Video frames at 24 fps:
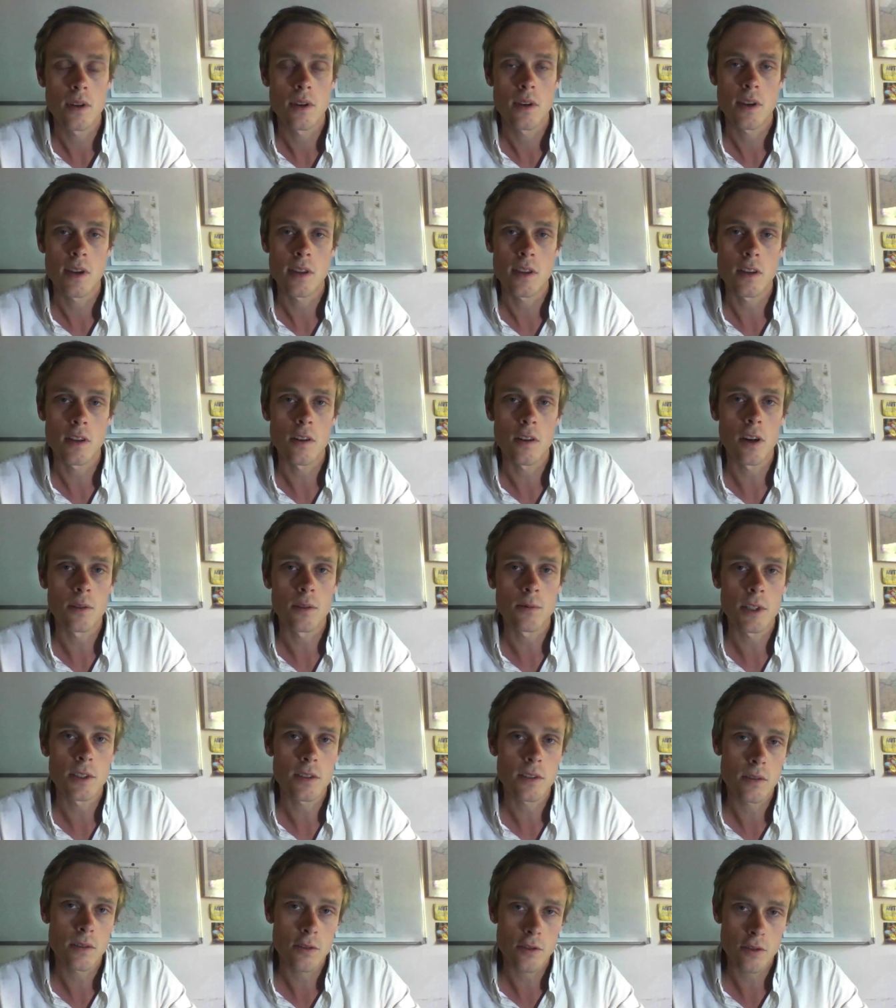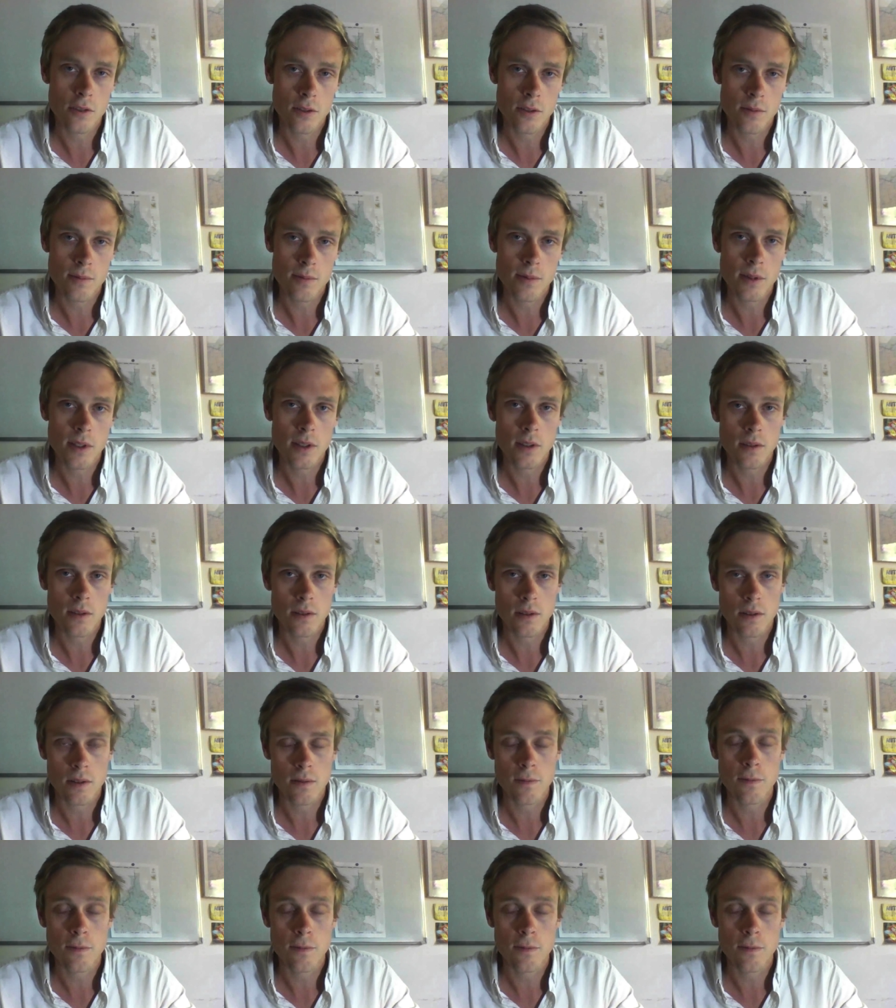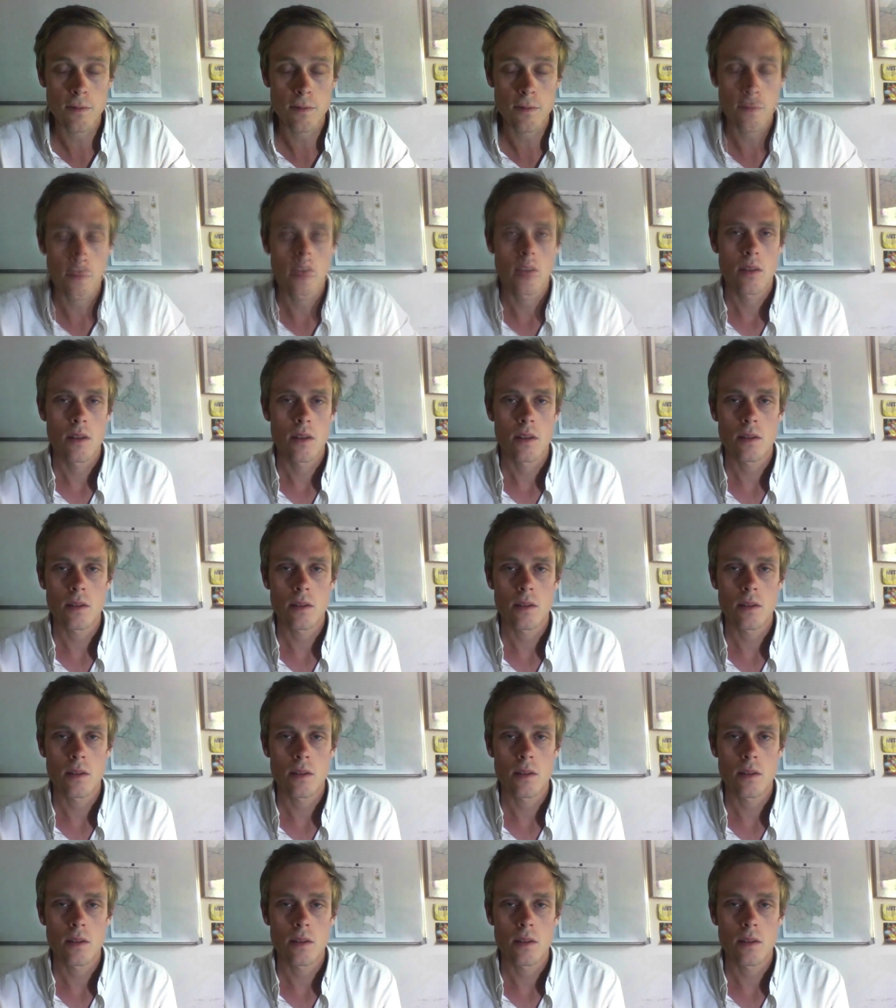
and then onwards to Juba the following day.